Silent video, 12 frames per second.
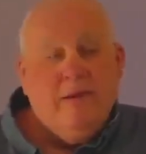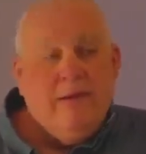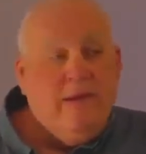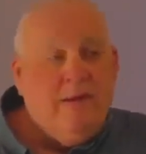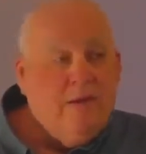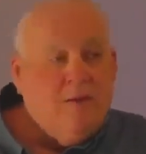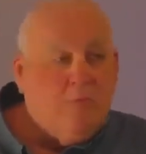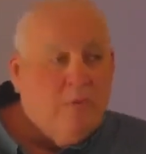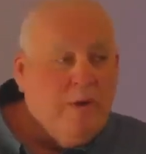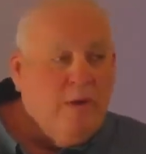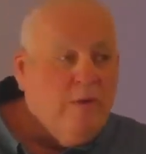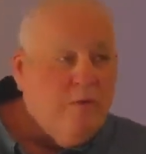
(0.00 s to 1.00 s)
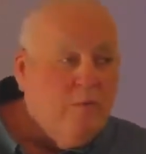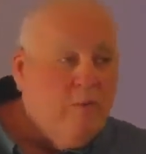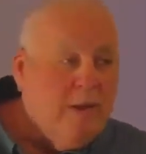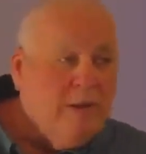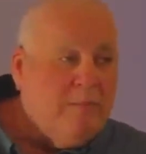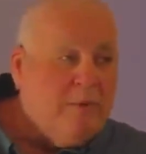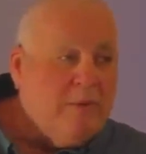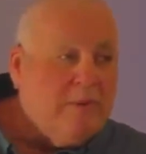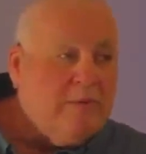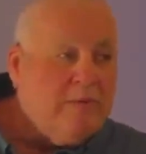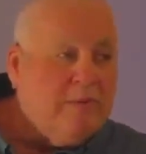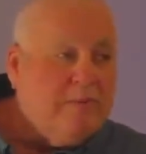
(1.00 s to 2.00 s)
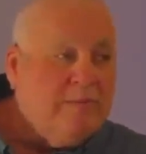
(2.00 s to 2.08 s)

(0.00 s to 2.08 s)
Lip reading: and he'll bring you one person.